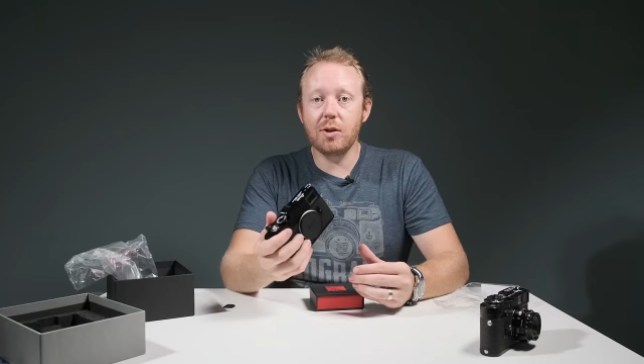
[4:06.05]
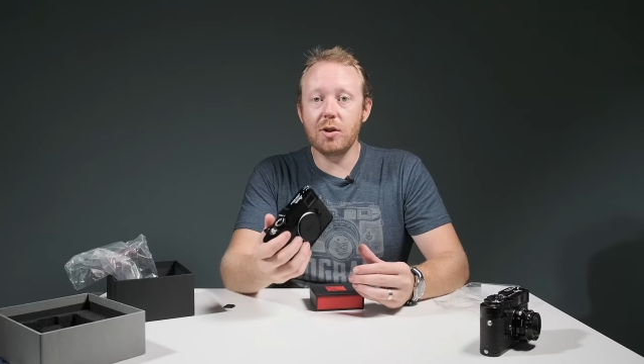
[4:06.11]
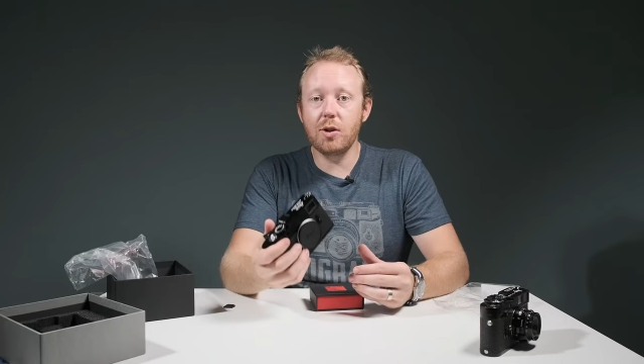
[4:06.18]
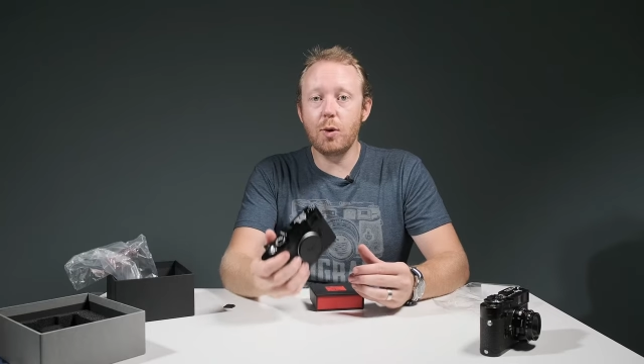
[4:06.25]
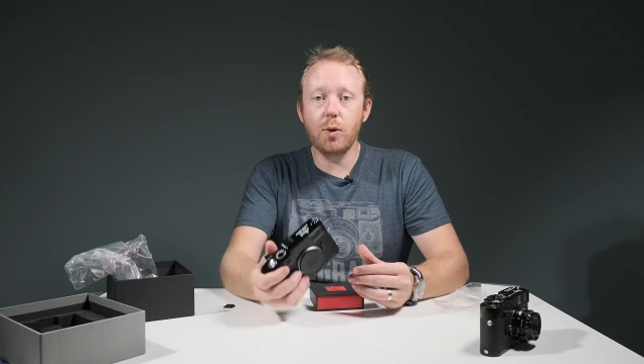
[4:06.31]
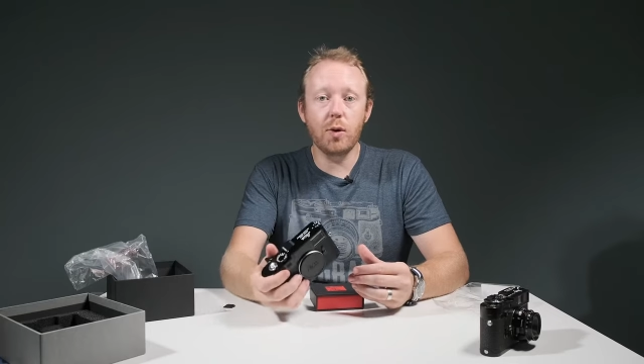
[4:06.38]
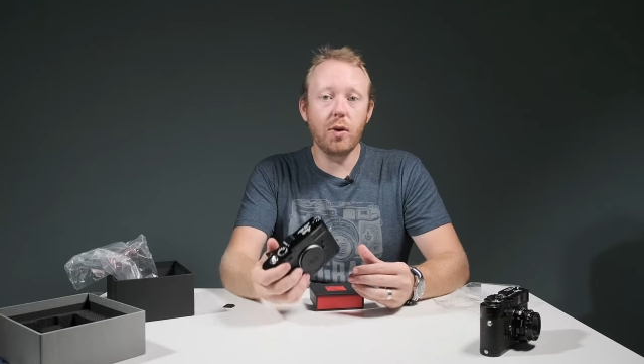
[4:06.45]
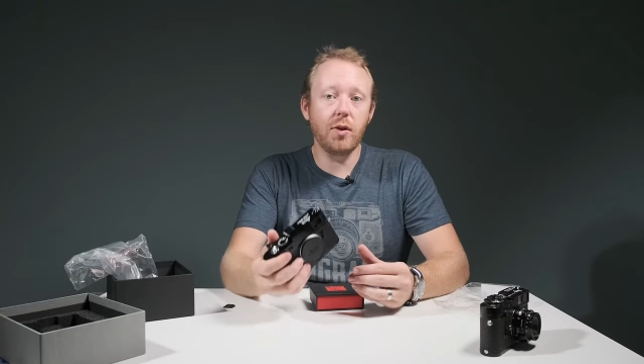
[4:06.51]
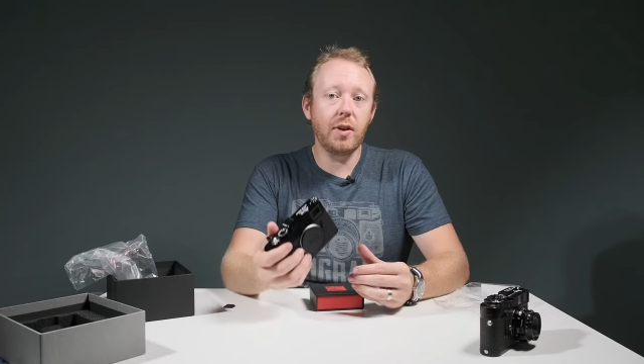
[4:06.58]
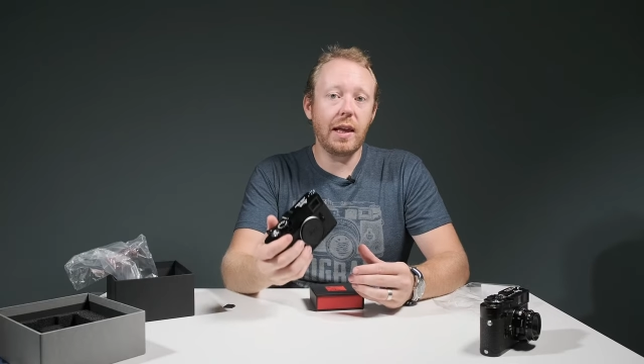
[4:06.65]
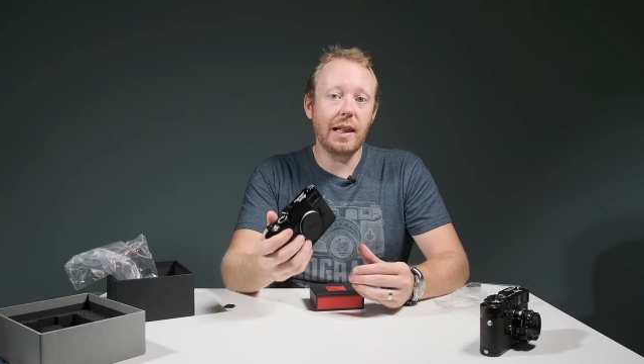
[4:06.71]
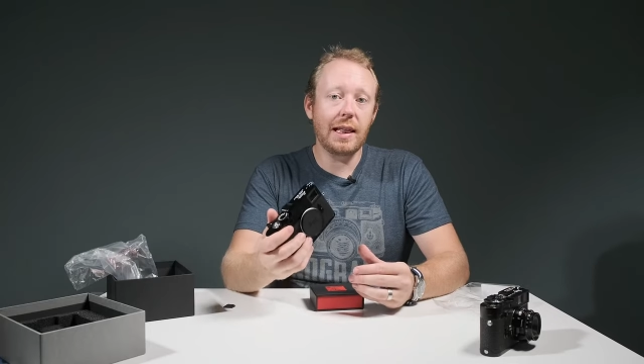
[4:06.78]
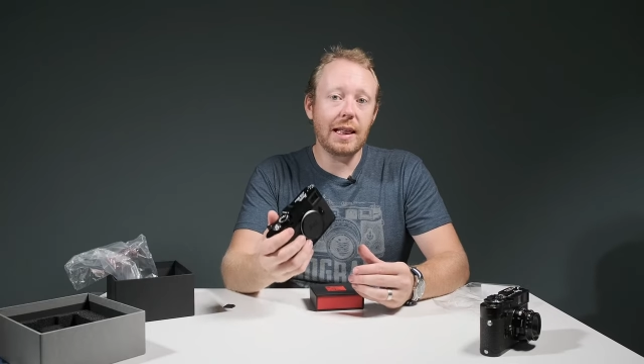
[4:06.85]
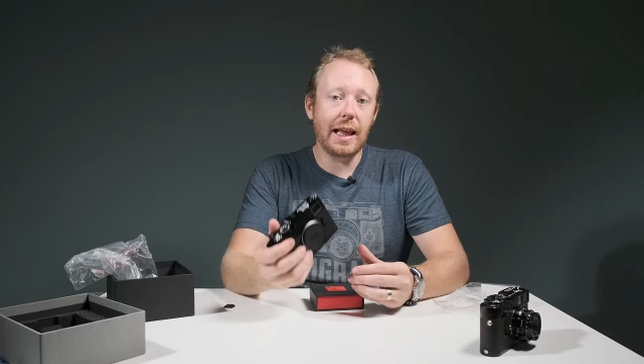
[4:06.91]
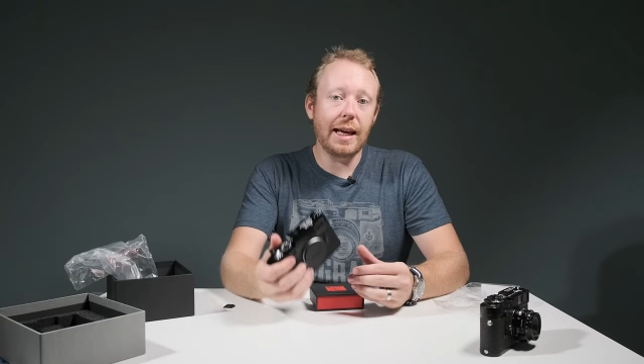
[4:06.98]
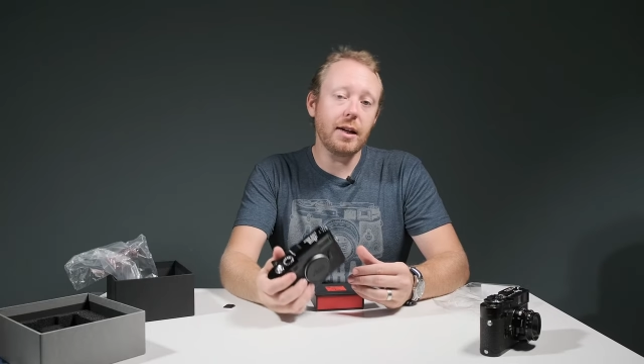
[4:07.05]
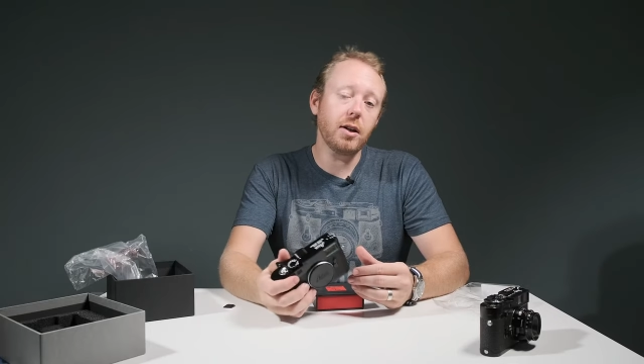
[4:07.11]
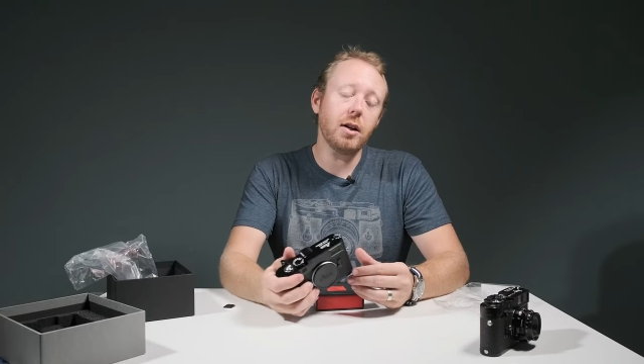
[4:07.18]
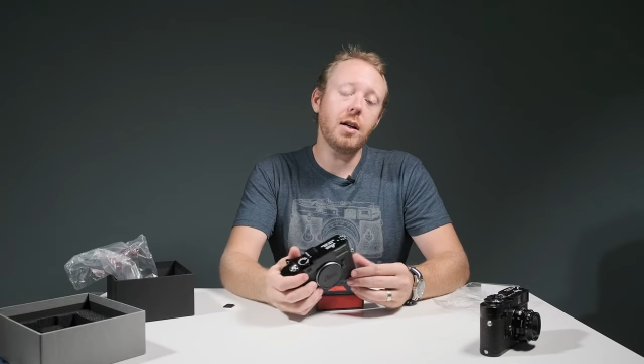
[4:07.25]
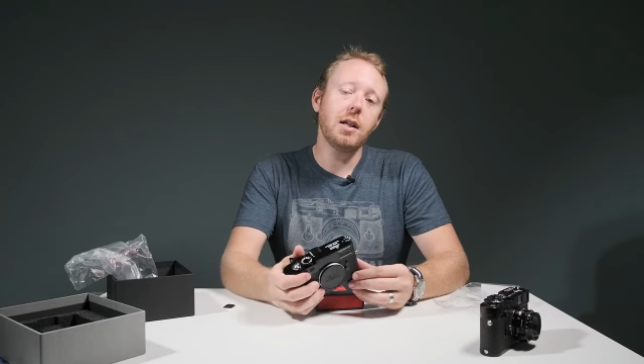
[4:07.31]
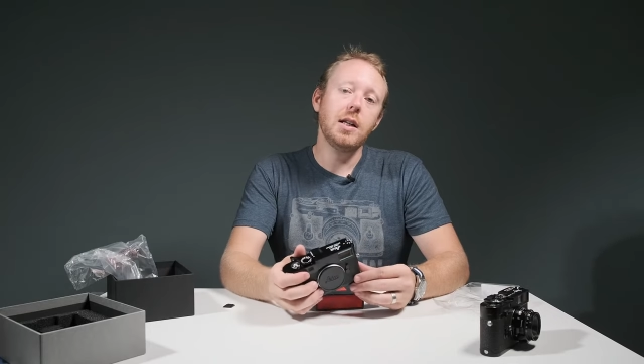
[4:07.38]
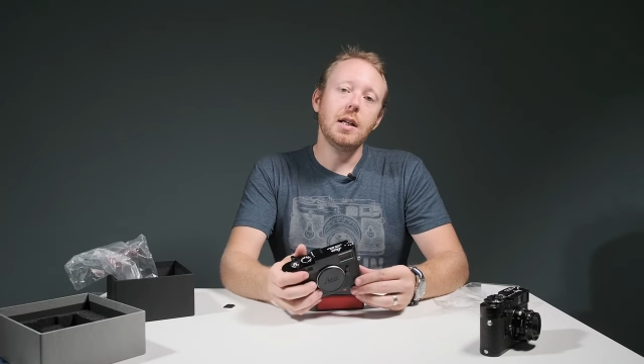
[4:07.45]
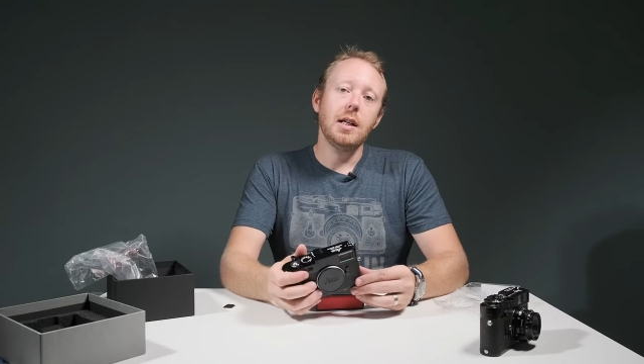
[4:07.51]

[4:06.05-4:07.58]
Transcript: sooner than later